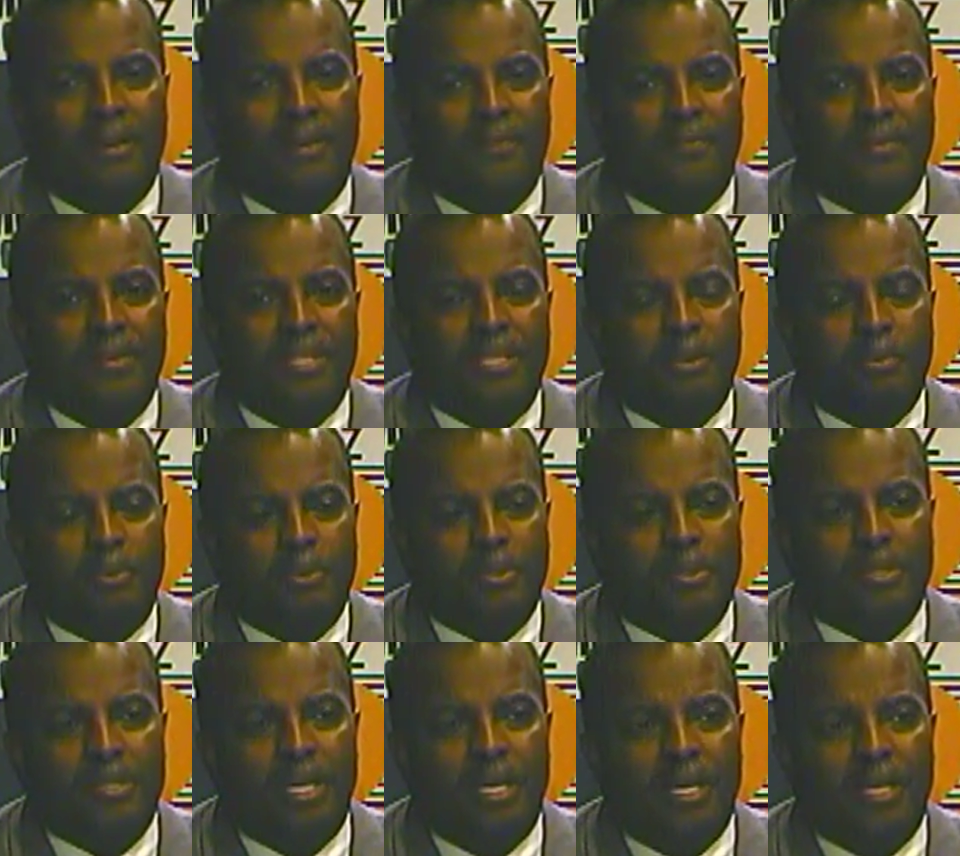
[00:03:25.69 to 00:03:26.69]

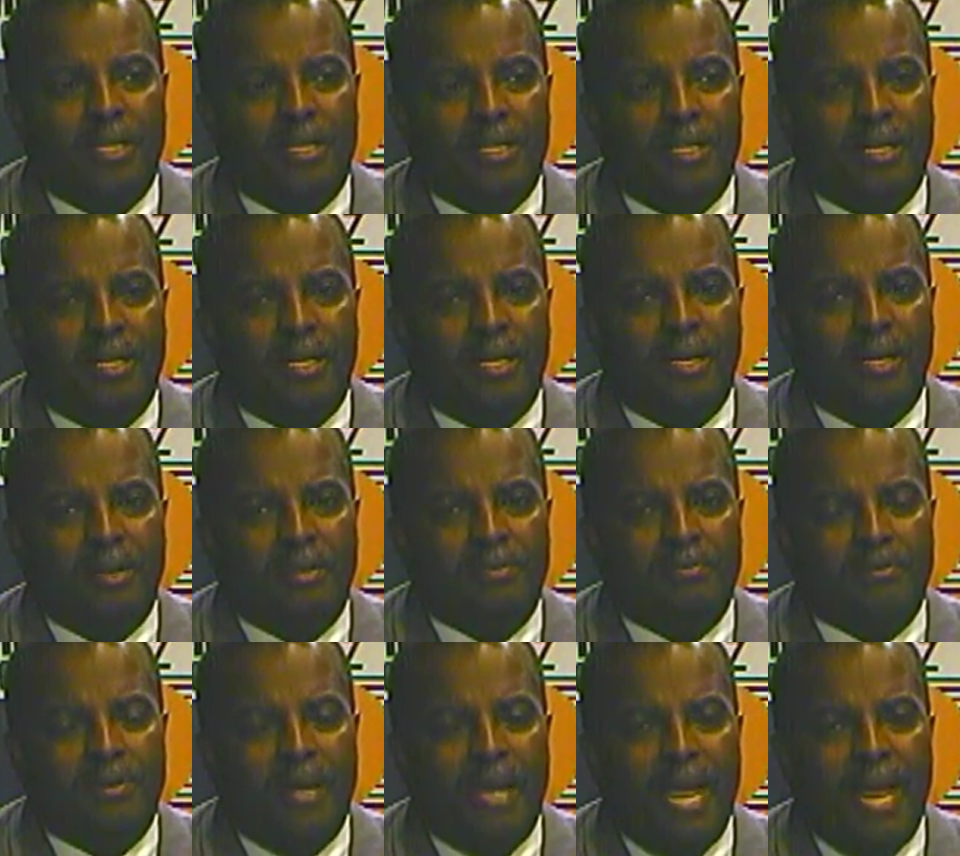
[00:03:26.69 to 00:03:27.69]
50%
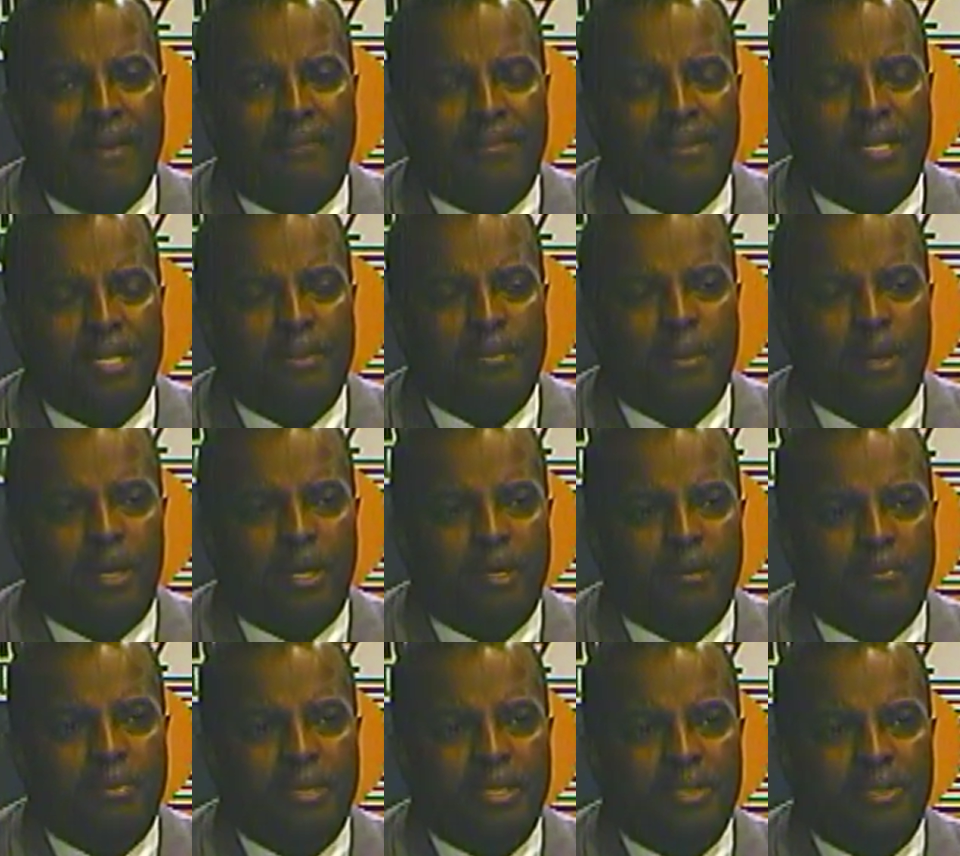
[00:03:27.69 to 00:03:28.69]
of African
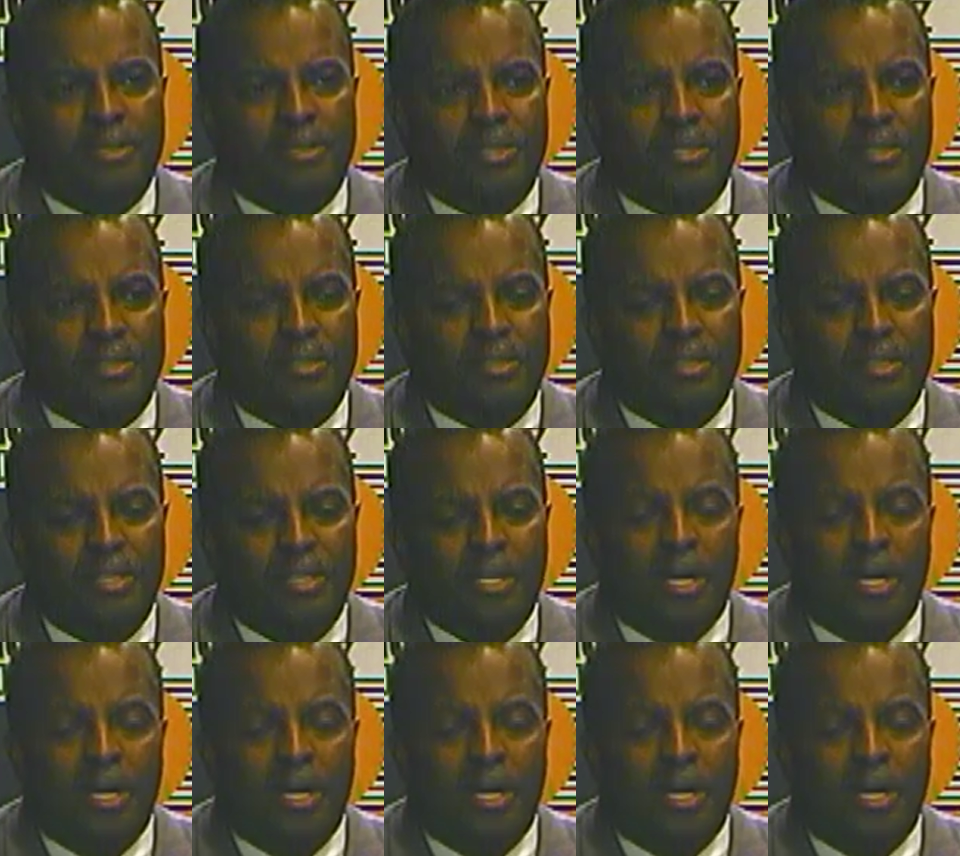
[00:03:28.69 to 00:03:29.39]
American businesses